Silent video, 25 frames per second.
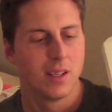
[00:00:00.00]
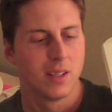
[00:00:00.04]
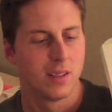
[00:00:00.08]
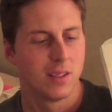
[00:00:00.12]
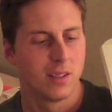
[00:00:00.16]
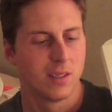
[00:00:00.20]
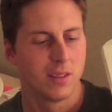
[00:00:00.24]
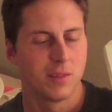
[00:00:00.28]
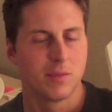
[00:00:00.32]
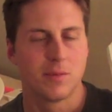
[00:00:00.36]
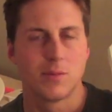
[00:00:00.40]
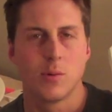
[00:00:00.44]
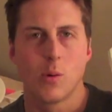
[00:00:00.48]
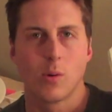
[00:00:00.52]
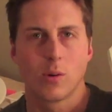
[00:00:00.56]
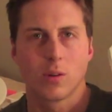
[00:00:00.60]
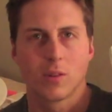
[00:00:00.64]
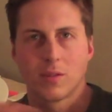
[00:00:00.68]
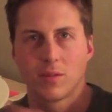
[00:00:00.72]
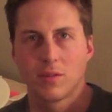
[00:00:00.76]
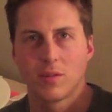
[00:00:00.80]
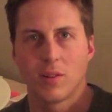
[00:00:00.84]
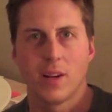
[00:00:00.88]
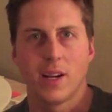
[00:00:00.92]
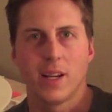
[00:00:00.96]
the
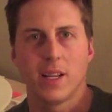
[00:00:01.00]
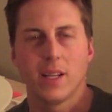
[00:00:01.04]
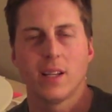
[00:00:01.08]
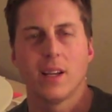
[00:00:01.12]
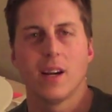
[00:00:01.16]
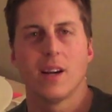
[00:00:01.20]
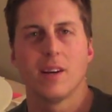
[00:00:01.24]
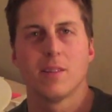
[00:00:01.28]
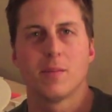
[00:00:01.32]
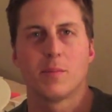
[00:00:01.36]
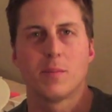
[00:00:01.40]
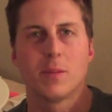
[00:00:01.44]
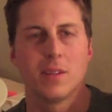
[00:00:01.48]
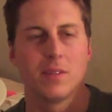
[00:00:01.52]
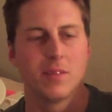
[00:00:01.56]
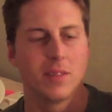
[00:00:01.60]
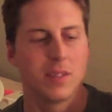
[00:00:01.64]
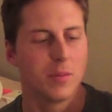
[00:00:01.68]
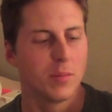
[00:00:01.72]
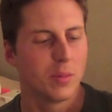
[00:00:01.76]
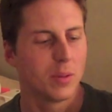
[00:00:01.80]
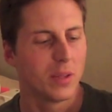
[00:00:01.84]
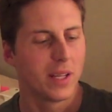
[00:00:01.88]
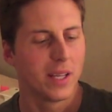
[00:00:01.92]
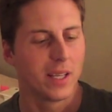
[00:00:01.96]
forward flight
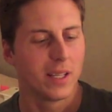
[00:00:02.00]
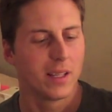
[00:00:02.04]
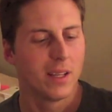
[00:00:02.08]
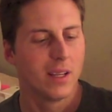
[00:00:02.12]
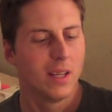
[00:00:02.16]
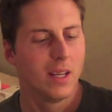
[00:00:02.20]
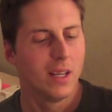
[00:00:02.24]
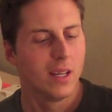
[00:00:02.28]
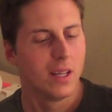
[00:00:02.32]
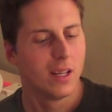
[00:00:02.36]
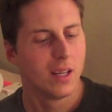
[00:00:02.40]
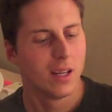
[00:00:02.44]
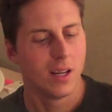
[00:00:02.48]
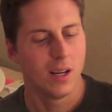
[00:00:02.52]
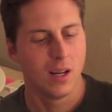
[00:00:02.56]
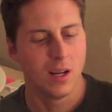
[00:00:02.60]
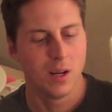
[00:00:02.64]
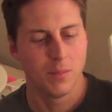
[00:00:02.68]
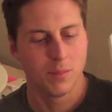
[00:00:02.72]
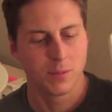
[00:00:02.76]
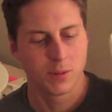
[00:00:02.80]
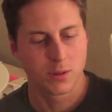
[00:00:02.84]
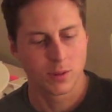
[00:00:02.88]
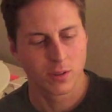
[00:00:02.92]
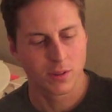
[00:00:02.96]
FPV plane.
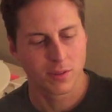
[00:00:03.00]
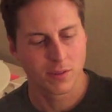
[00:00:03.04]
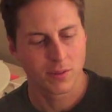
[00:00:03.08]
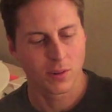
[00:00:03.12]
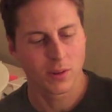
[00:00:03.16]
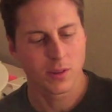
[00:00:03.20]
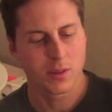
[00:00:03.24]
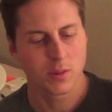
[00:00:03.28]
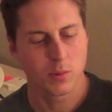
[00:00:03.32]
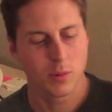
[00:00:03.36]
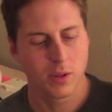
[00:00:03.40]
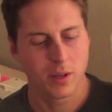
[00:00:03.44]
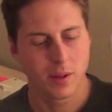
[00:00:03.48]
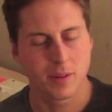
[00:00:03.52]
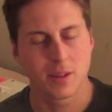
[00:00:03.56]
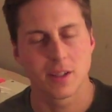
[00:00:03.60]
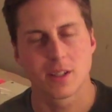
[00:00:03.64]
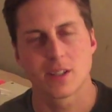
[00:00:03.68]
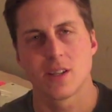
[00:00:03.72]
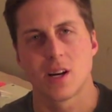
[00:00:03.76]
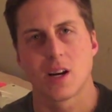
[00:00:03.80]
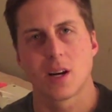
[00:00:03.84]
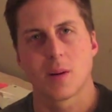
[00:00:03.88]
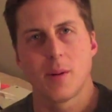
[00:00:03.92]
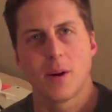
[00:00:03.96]
So the first one I'm going
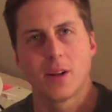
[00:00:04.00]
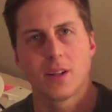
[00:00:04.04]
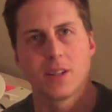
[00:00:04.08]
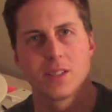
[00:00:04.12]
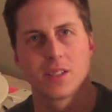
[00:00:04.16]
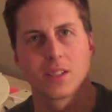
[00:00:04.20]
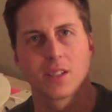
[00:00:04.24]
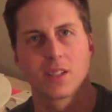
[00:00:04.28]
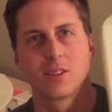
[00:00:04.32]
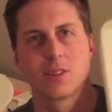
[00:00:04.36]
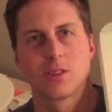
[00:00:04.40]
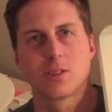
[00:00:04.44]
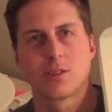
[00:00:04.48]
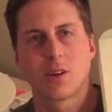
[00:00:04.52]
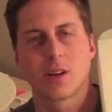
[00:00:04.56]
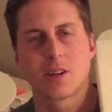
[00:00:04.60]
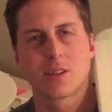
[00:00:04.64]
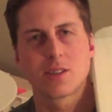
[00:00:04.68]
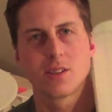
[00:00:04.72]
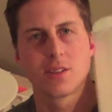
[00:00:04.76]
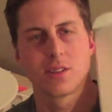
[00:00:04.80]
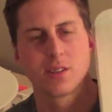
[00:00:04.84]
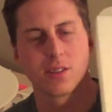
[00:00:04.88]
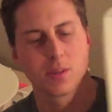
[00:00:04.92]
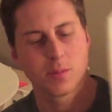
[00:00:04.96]
to talk about is the
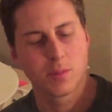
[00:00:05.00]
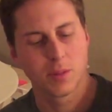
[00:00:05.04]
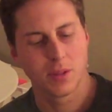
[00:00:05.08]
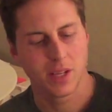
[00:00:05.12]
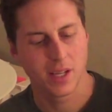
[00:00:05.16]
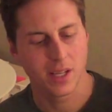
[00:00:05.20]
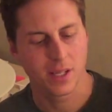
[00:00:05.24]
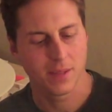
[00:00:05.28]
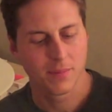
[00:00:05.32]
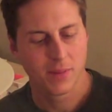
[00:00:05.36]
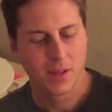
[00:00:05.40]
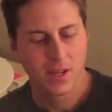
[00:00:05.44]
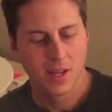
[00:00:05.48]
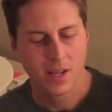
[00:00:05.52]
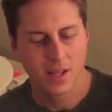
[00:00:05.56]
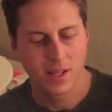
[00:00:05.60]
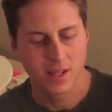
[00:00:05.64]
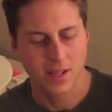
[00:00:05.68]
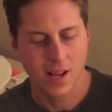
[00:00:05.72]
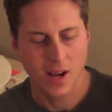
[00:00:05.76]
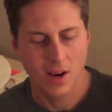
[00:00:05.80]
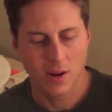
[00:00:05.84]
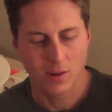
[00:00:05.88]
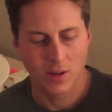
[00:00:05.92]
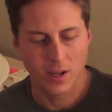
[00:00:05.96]
construction of this plane.
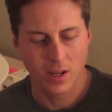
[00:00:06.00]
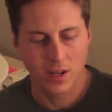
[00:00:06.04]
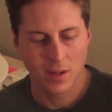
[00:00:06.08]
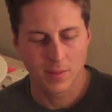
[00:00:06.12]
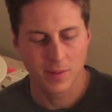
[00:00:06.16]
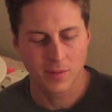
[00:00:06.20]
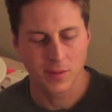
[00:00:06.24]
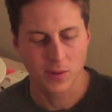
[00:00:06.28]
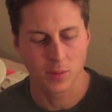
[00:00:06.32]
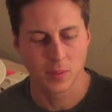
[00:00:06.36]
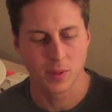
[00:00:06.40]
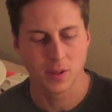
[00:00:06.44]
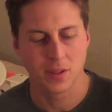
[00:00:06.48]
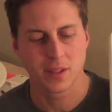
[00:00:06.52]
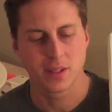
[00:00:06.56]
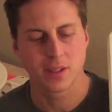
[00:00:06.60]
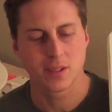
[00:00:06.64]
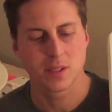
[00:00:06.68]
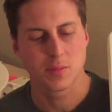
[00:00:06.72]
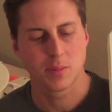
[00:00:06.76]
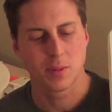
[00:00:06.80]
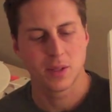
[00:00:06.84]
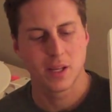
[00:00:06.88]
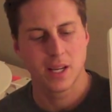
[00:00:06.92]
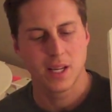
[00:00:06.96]
Now, if you're building
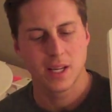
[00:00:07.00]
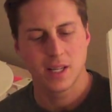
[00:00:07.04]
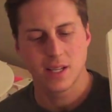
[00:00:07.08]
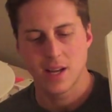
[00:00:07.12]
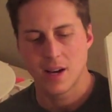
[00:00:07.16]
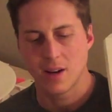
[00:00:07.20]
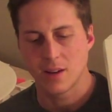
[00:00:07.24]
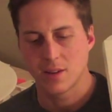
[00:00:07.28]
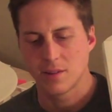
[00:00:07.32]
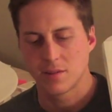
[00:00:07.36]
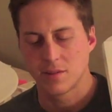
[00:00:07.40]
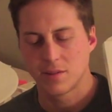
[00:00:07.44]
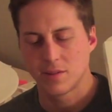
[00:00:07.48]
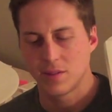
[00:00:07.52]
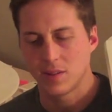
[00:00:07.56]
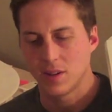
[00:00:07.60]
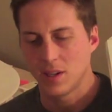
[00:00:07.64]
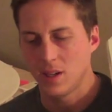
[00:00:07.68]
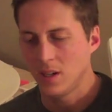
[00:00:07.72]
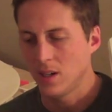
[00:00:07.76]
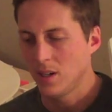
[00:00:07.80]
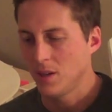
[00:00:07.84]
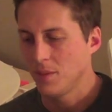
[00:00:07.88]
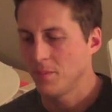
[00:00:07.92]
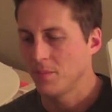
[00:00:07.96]
this plane out
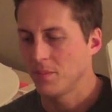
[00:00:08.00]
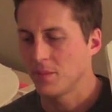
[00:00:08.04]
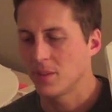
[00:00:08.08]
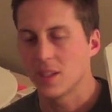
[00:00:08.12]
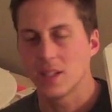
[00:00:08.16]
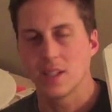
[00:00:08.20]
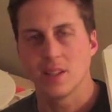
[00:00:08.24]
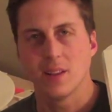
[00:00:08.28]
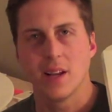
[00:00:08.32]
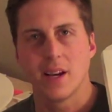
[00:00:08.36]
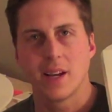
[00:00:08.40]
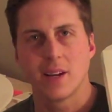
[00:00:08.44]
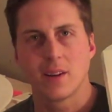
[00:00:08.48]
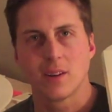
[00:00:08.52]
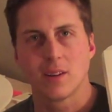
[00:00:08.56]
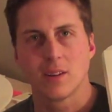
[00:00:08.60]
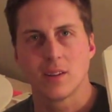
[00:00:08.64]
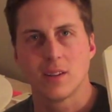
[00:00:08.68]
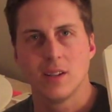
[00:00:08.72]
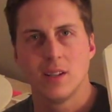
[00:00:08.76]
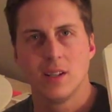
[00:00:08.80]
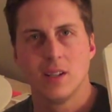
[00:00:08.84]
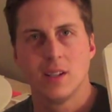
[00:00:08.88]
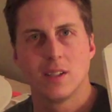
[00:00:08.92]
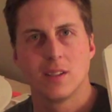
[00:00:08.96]
of the lighter
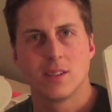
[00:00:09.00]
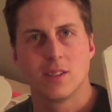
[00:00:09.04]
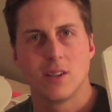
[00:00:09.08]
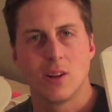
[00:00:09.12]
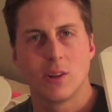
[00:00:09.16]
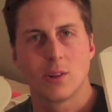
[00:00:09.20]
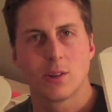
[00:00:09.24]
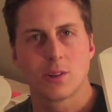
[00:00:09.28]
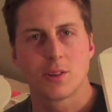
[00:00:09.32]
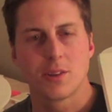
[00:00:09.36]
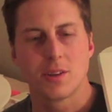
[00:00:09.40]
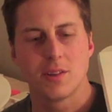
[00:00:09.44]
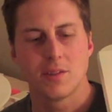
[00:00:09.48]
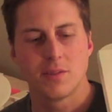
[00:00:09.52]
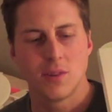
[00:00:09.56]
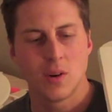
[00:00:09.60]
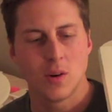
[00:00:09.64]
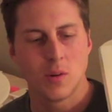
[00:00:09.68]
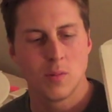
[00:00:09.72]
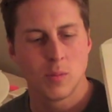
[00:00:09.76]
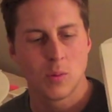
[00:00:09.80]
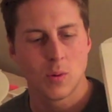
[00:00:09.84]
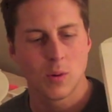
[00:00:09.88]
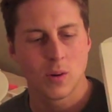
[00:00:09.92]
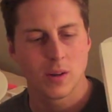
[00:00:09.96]
Dollar Tree
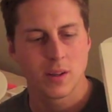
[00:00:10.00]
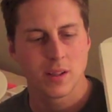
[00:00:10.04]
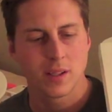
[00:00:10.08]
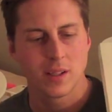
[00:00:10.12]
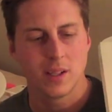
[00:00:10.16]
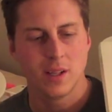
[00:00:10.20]
foam board,